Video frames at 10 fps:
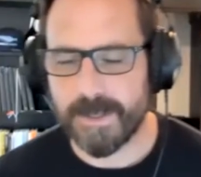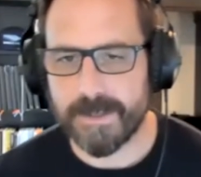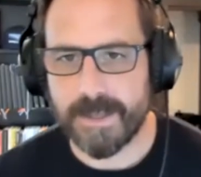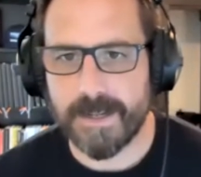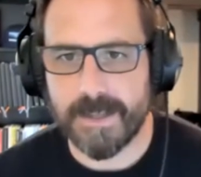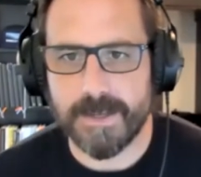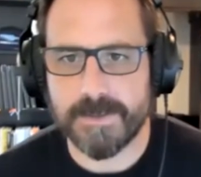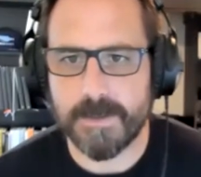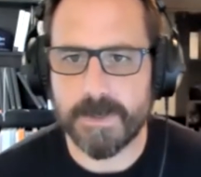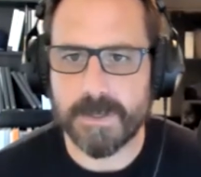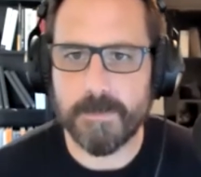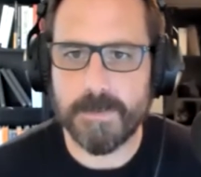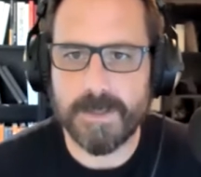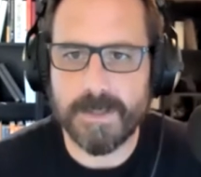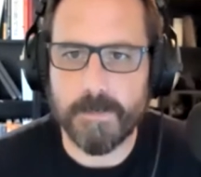That allows them to
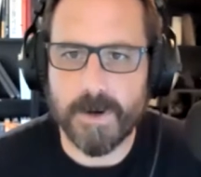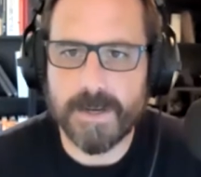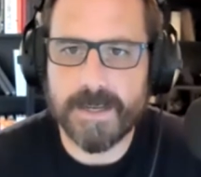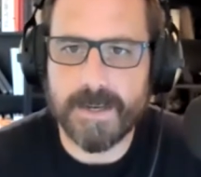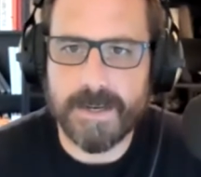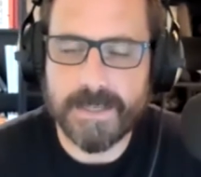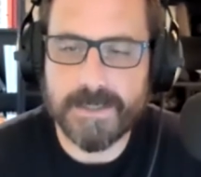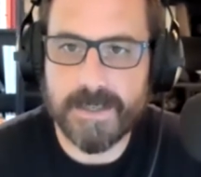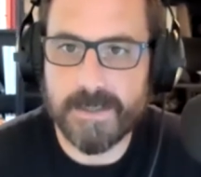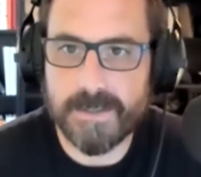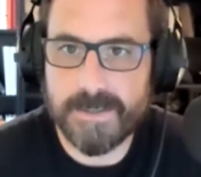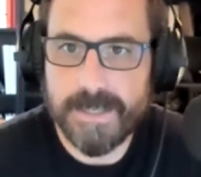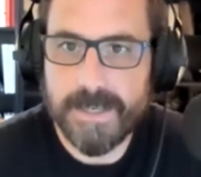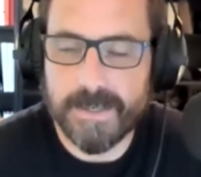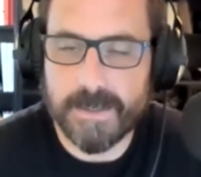completely market and actually
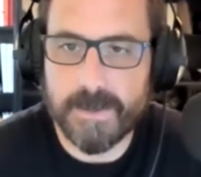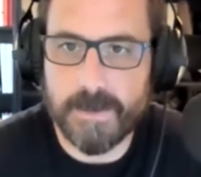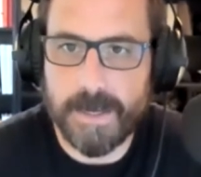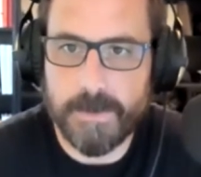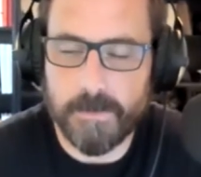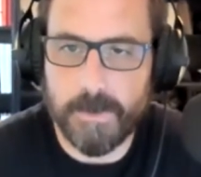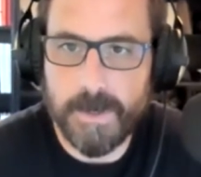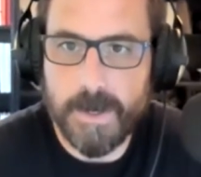understand and